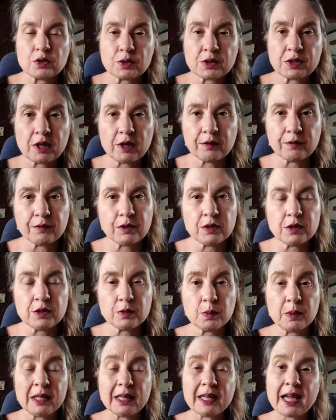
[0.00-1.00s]
yourself
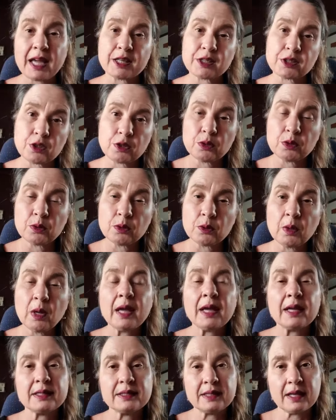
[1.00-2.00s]
this week as you
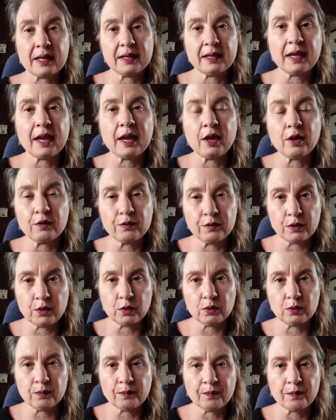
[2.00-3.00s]
take care of
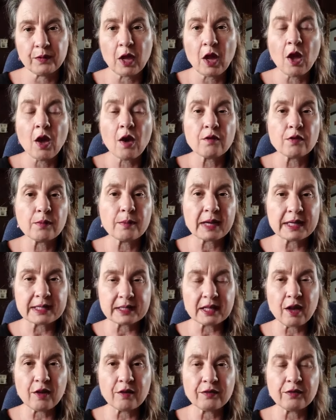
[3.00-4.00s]
you. For
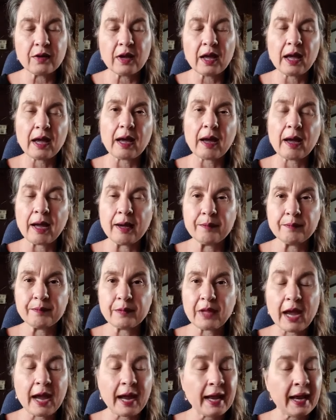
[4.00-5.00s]
myself,
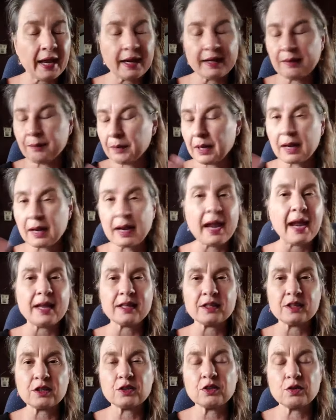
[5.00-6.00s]
I had
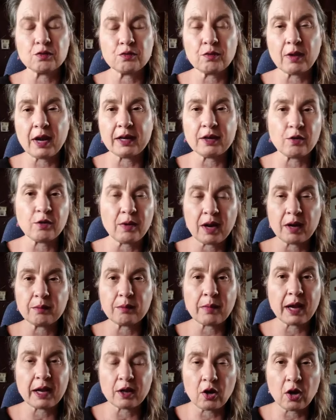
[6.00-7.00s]
plans to run around
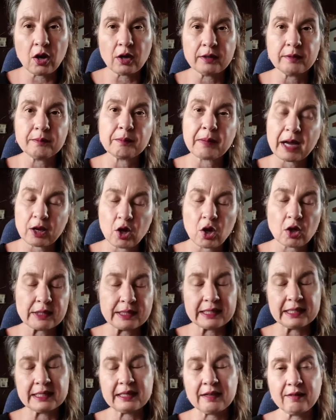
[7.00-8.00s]
my garden. My
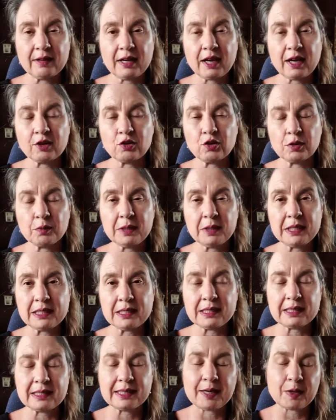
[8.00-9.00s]
garden's 700
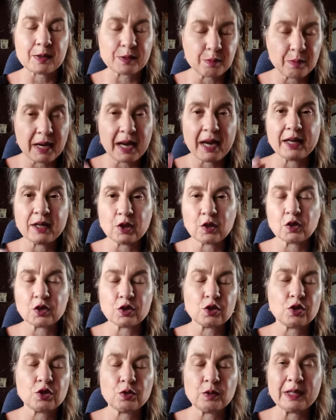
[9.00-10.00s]
meters, and I was planning
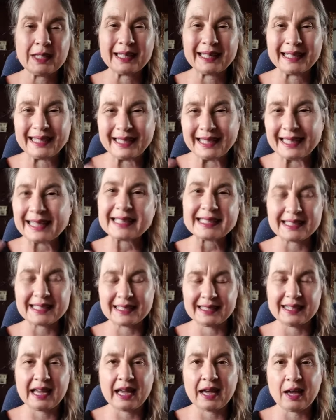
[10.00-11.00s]
on doing at least
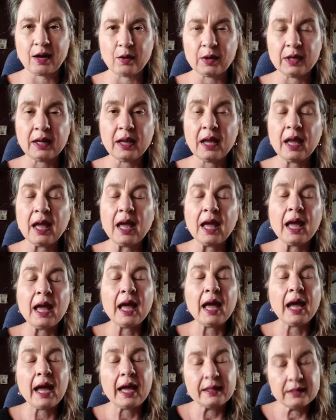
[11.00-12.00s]
an hour.
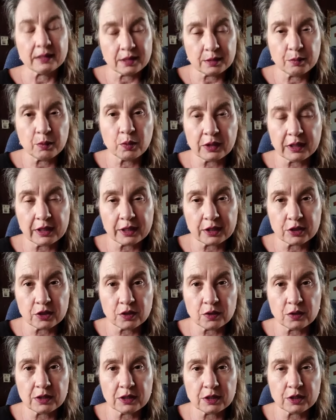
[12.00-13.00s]
And this morning I
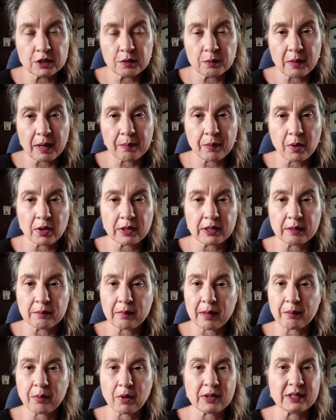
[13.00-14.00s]
tuned into my body, and
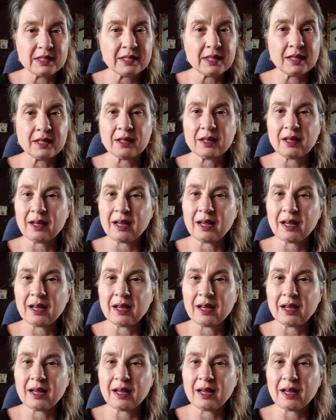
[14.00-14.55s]
my body said,